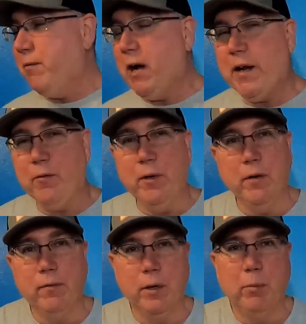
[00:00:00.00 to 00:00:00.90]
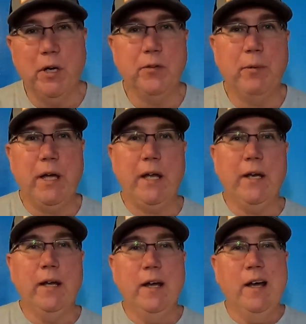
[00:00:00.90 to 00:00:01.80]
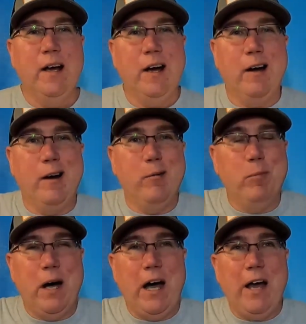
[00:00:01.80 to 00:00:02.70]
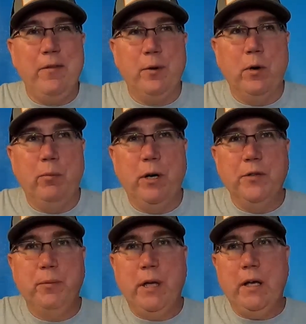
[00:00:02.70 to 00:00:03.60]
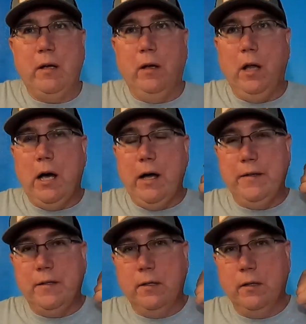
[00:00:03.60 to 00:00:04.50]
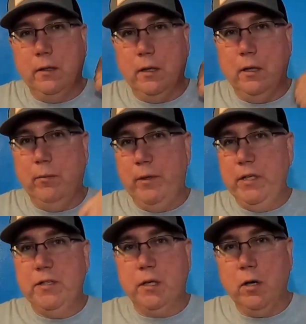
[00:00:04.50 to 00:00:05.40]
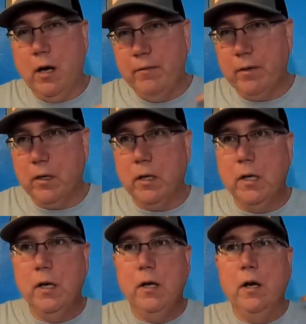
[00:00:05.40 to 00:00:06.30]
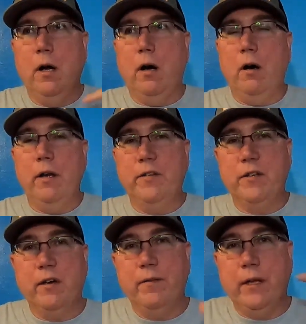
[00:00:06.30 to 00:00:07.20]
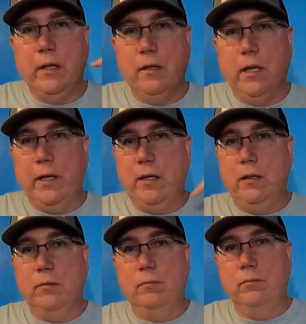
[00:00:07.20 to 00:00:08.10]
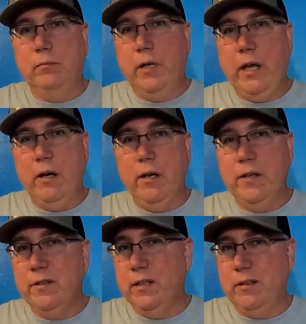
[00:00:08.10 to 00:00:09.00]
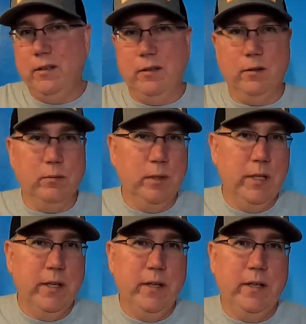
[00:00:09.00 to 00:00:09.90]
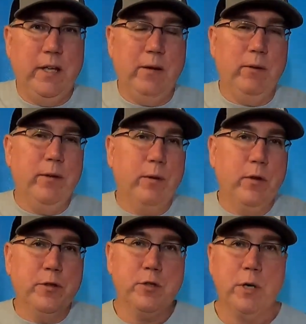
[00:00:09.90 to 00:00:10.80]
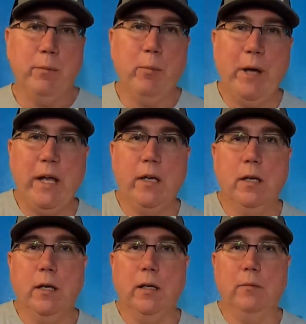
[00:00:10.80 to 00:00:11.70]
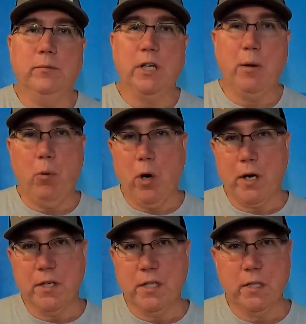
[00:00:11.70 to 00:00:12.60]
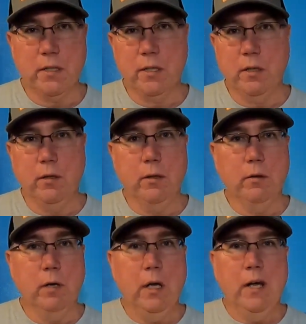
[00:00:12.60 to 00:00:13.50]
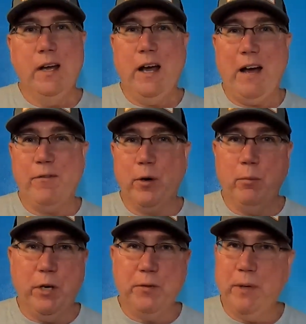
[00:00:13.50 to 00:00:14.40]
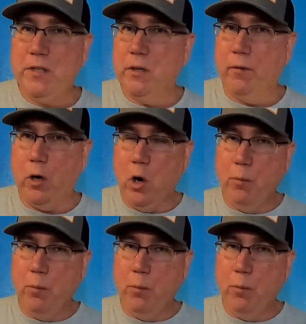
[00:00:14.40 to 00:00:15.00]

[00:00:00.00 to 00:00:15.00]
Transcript: my rod and reel for a buzz bait. I throw a buzz bait a lot into cover on stuff that, like, areas that, you can't really throw those treble bait top waters into. I've thrown buzz baits over